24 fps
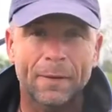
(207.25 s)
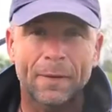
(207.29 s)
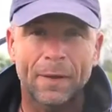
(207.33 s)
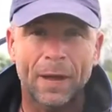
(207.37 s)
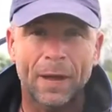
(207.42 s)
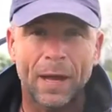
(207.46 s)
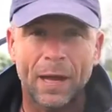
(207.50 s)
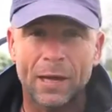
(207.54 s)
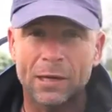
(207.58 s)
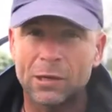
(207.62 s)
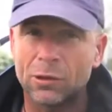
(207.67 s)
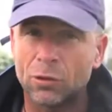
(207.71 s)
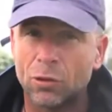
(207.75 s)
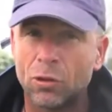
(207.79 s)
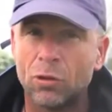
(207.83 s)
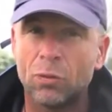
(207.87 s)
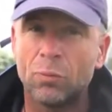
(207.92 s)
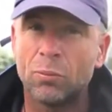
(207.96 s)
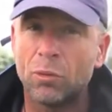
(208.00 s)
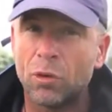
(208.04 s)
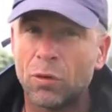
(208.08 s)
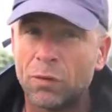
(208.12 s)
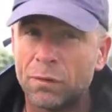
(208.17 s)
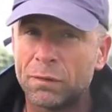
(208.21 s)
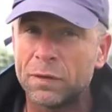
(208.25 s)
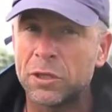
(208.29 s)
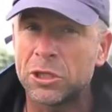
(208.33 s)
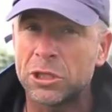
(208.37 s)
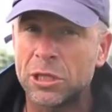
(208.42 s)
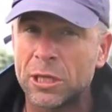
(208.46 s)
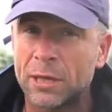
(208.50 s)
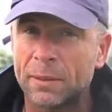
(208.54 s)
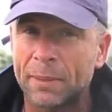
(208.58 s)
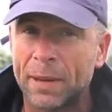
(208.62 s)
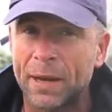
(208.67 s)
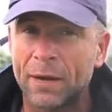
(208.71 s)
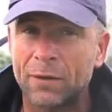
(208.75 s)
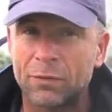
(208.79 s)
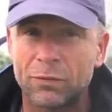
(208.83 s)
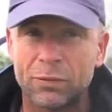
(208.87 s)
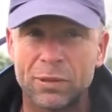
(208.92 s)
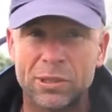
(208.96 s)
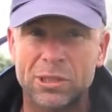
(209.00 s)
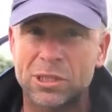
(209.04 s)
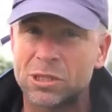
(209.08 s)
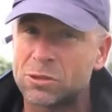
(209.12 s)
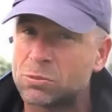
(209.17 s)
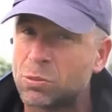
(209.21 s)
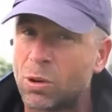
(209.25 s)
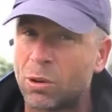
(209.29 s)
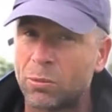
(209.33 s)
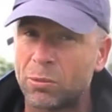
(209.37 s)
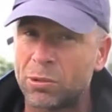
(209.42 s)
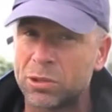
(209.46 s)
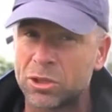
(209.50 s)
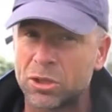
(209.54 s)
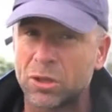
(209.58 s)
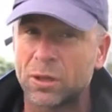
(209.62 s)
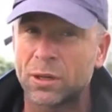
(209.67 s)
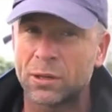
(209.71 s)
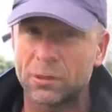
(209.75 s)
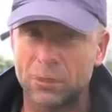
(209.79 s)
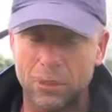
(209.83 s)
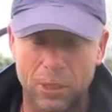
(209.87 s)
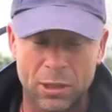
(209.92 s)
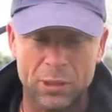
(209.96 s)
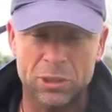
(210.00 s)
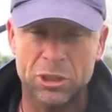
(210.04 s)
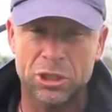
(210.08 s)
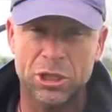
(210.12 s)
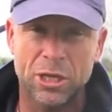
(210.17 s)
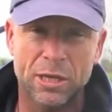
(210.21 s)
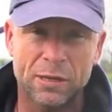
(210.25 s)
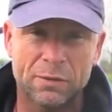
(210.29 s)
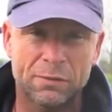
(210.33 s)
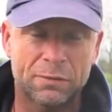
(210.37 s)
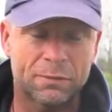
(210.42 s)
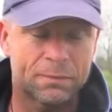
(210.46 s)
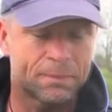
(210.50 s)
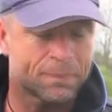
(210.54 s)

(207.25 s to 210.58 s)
and you'll hook more fish in the mouth, which is what we're trying to achieve.